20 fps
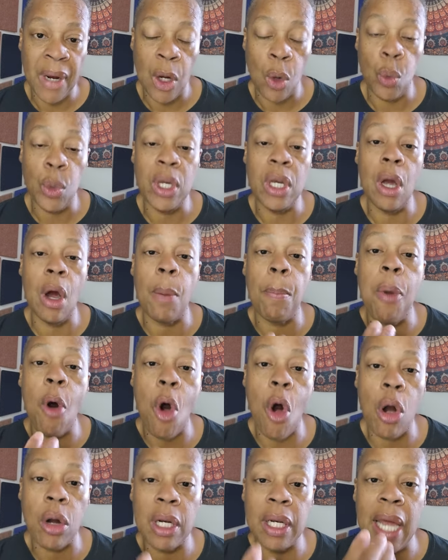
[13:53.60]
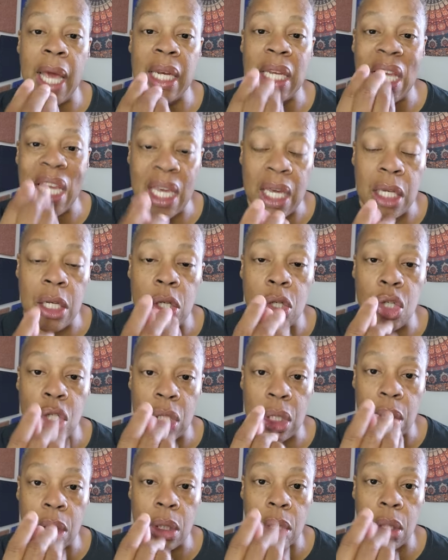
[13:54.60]
We are part of that
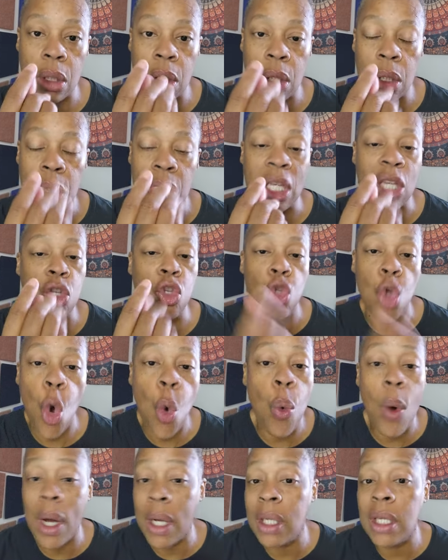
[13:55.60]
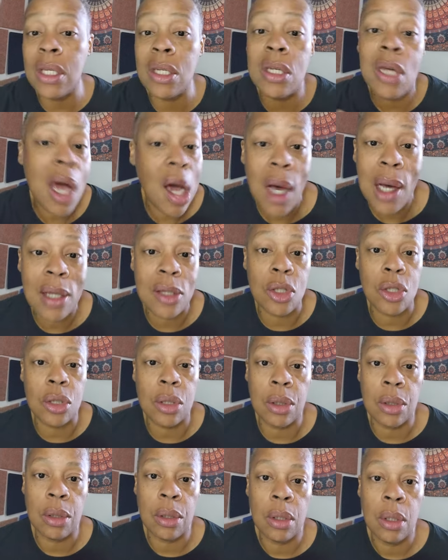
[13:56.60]
energy that no one can touch,
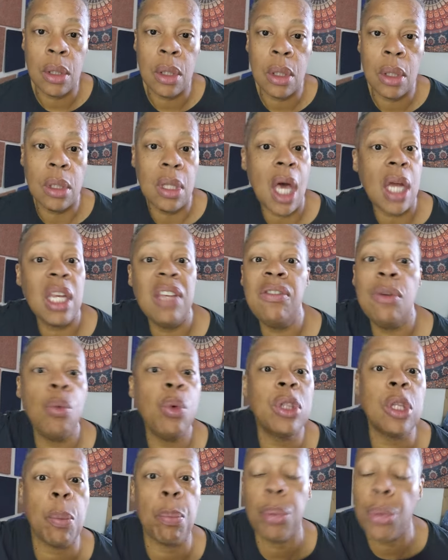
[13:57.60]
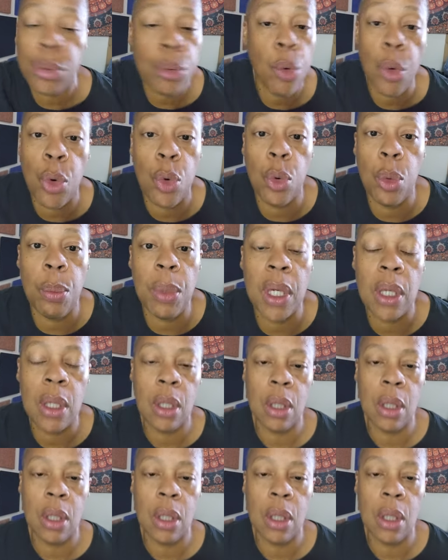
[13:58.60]
not even with a probe.